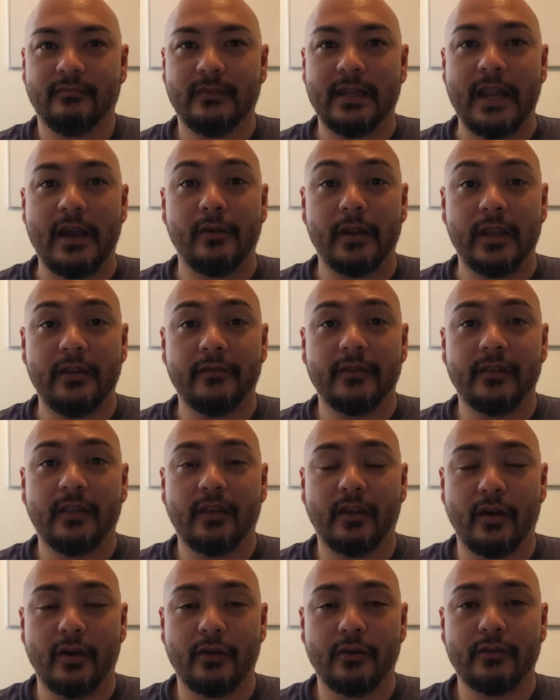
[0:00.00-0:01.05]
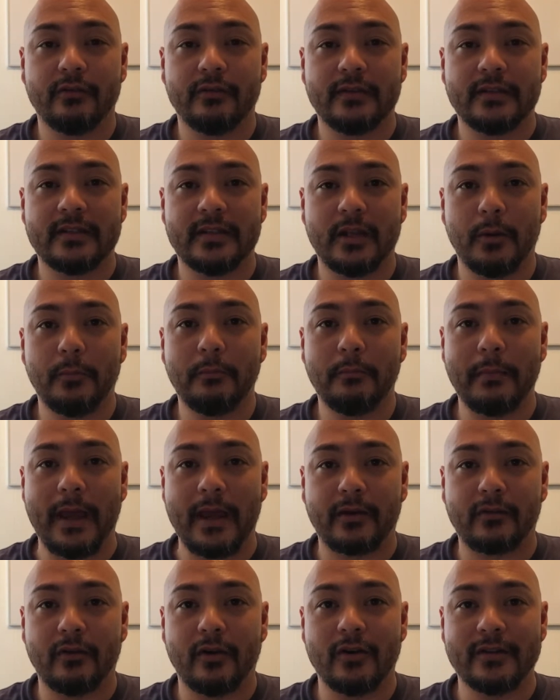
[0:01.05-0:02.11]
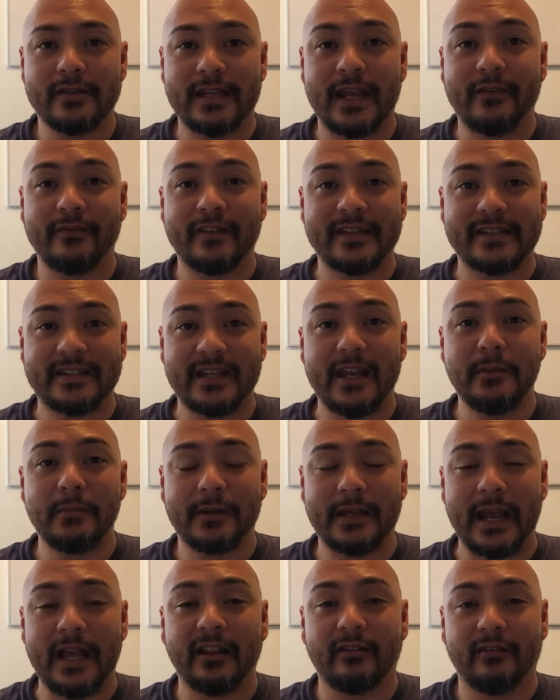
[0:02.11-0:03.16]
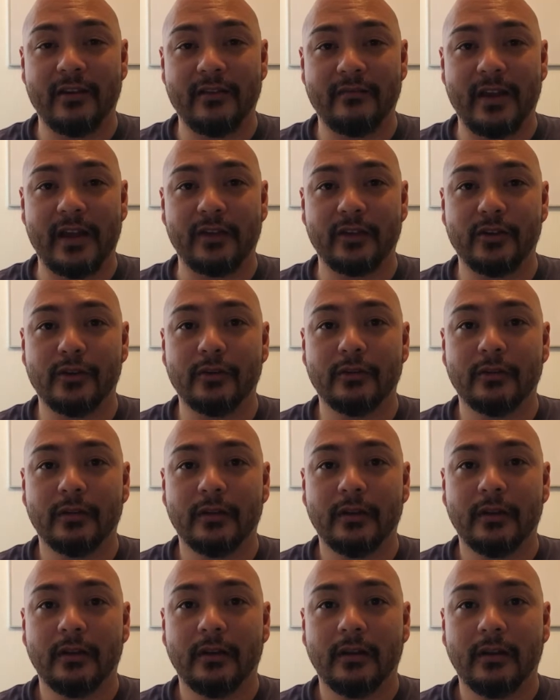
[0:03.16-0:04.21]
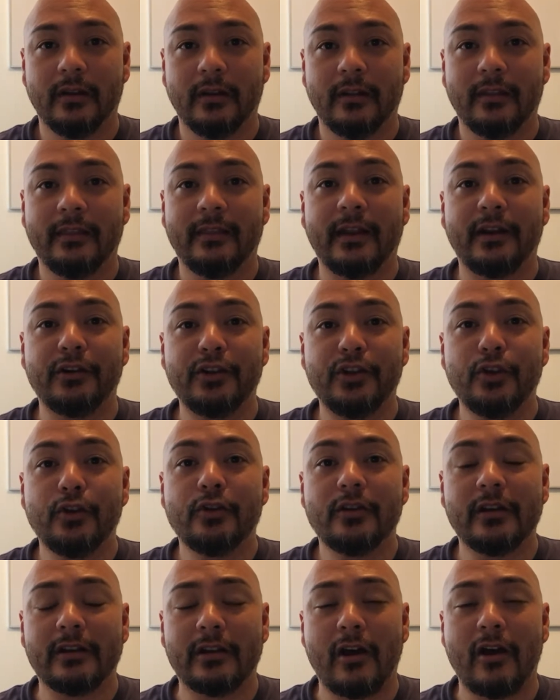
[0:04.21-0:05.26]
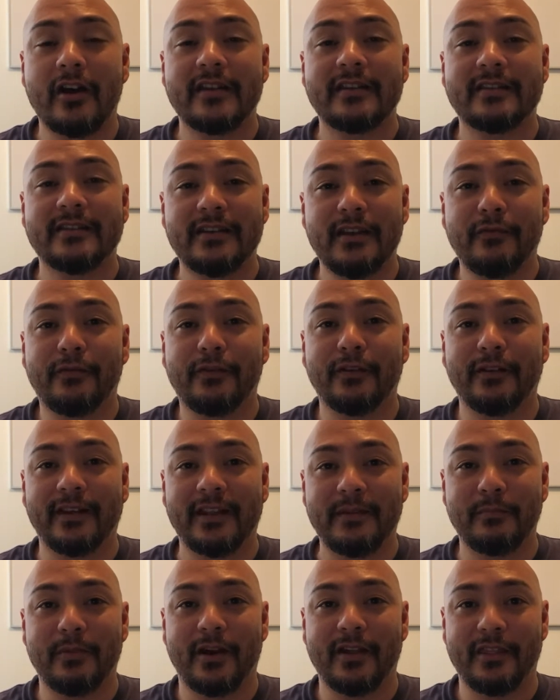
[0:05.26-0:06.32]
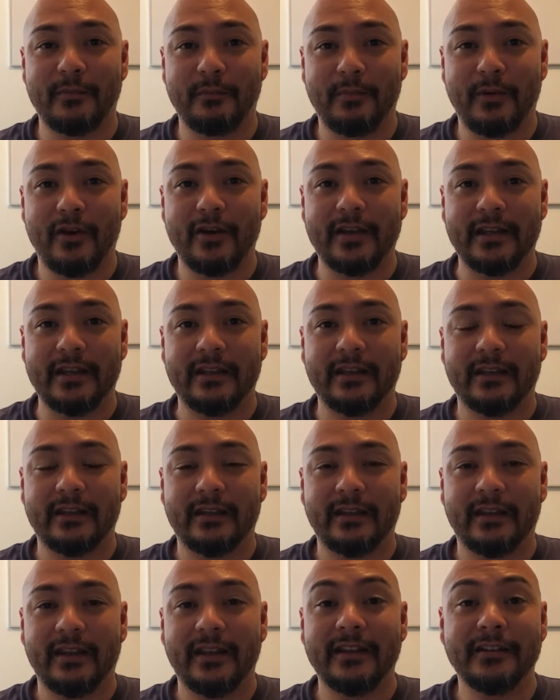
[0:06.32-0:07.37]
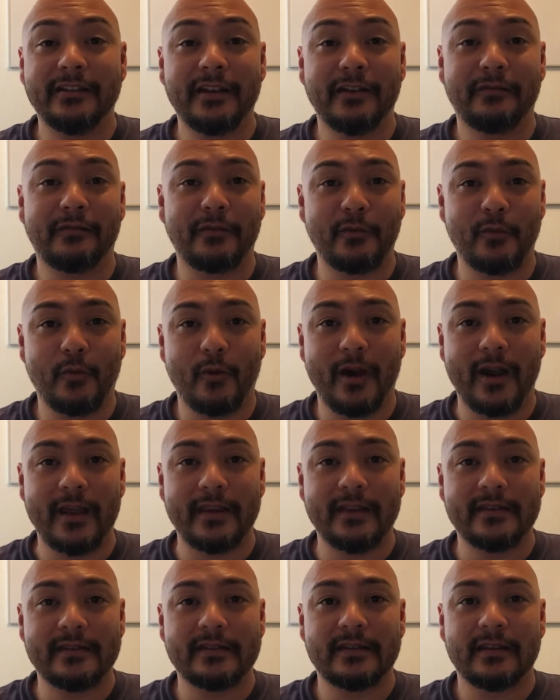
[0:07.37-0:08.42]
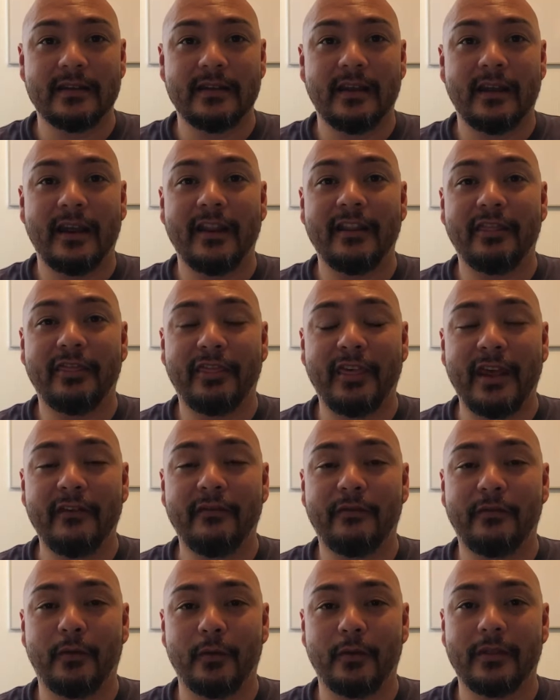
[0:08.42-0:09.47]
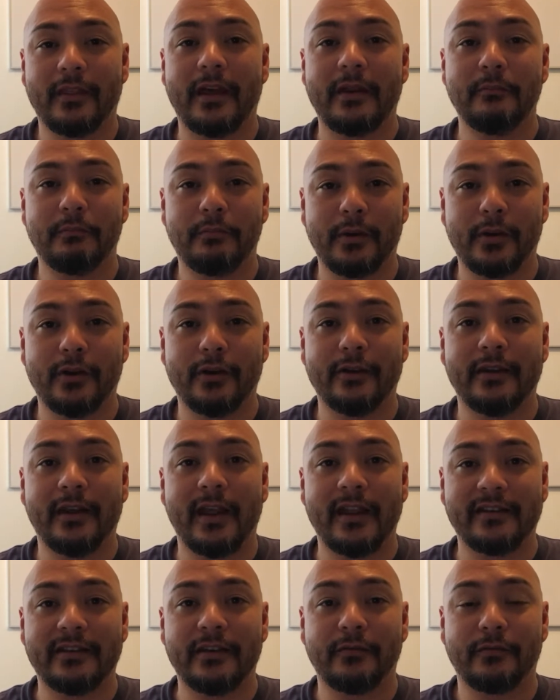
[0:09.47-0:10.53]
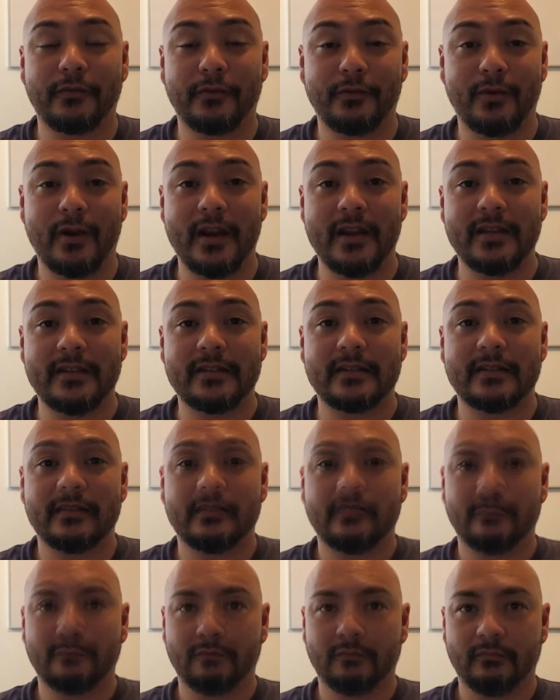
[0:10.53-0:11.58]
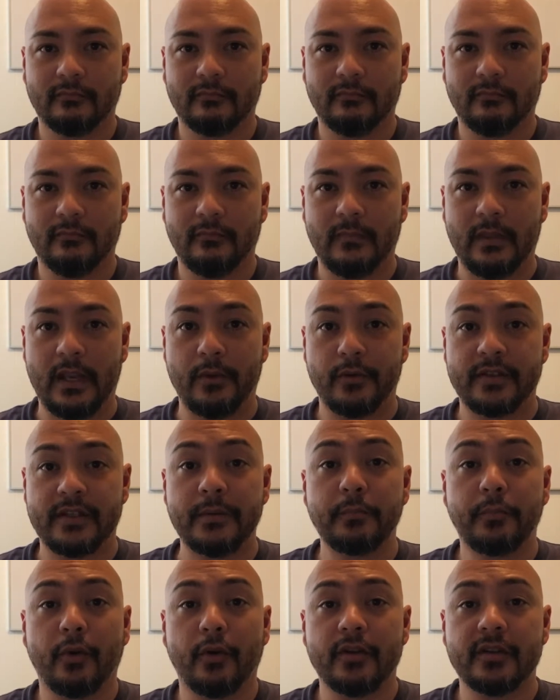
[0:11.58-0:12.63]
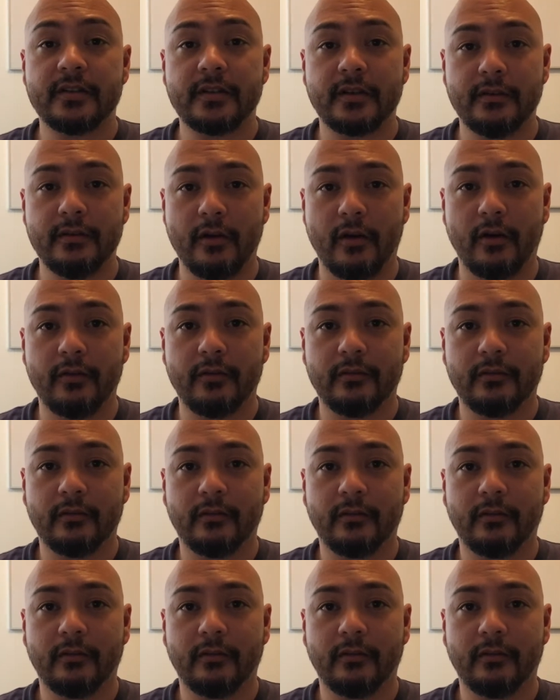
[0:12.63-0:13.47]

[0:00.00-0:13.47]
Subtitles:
Now, even though some macros have the same calorie value, they're utilized differently by the body in different ways, and therefore they burn at different rates. Now, it's important to note